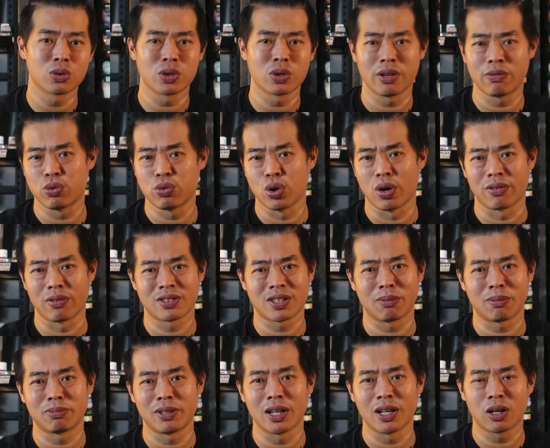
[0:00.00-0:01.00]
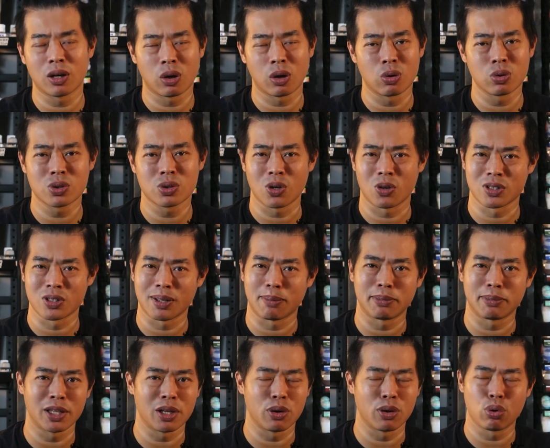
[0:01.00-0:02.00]
So if you have something close or
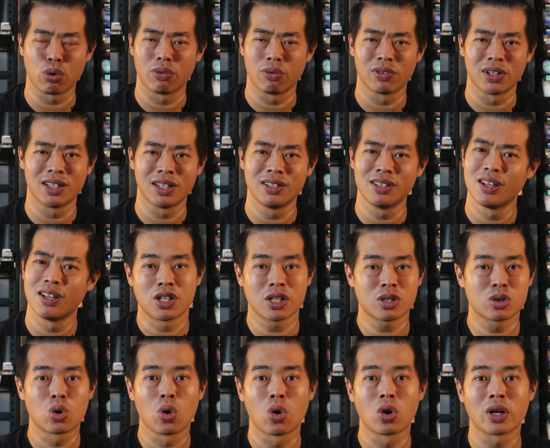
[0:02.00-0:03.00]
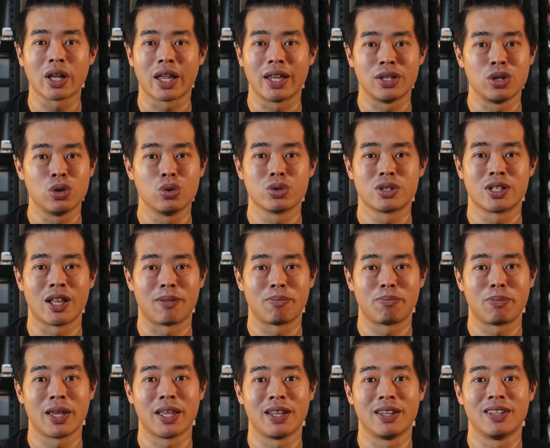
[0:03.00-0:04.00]
something equivalent, just go on and use that
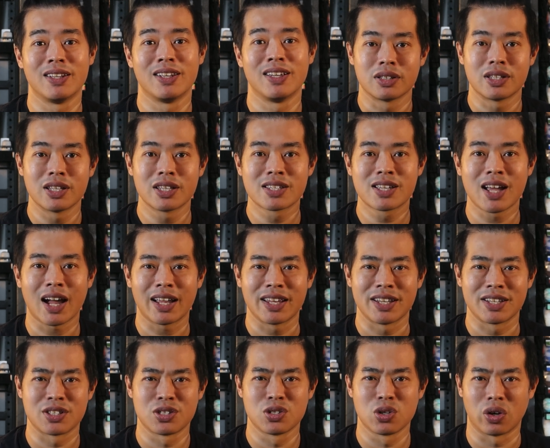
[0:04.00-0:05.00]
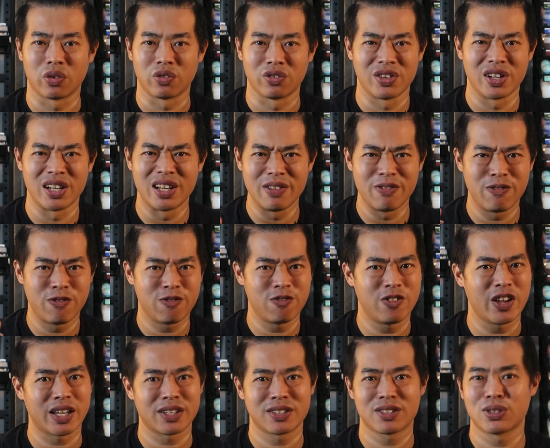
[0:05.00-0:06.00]
paint. This guy is not really
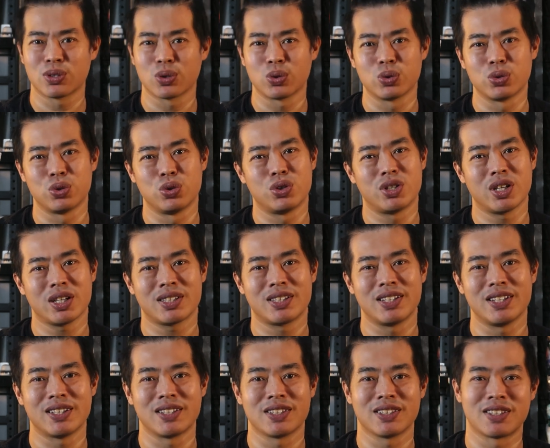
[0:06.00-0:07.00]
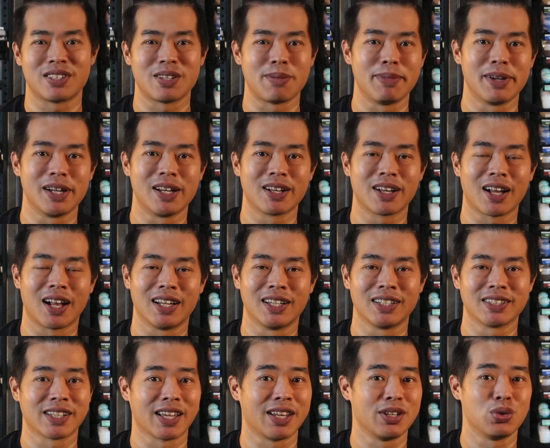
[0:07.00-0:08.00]
fixed so you just need similar
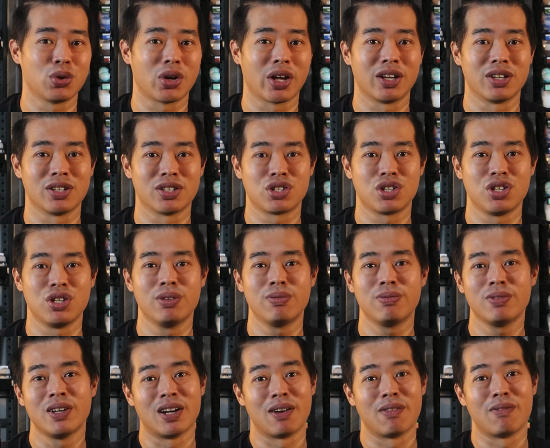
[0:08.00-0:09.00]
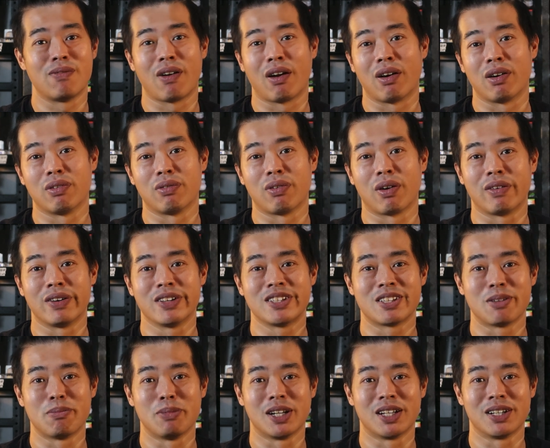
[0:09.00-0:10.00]
colors and you can achieve a very very
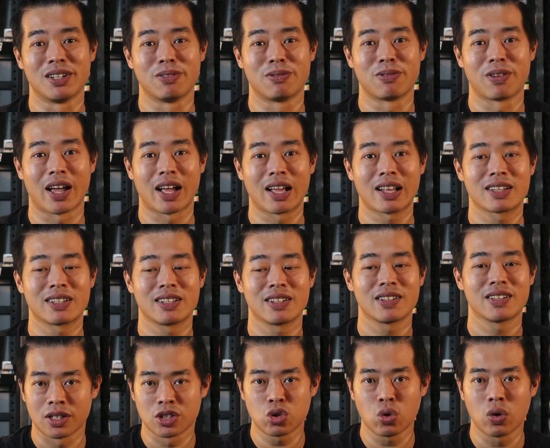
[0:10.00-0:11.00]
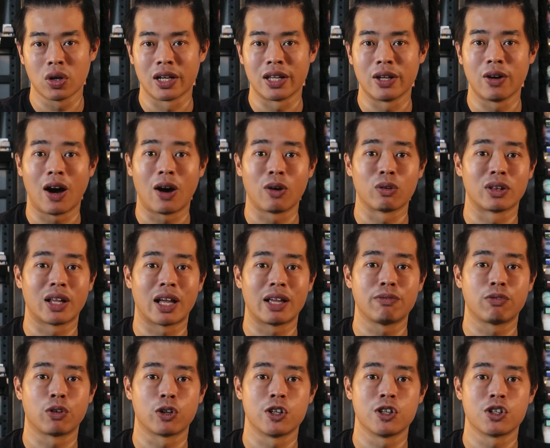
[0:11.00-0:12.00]
similar effect. So a layout
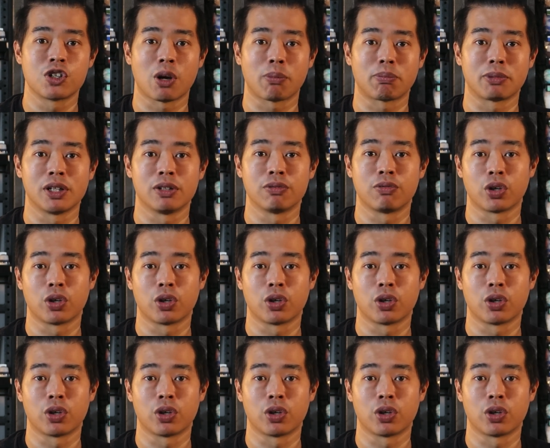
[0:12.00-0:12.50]
outline for this chapter.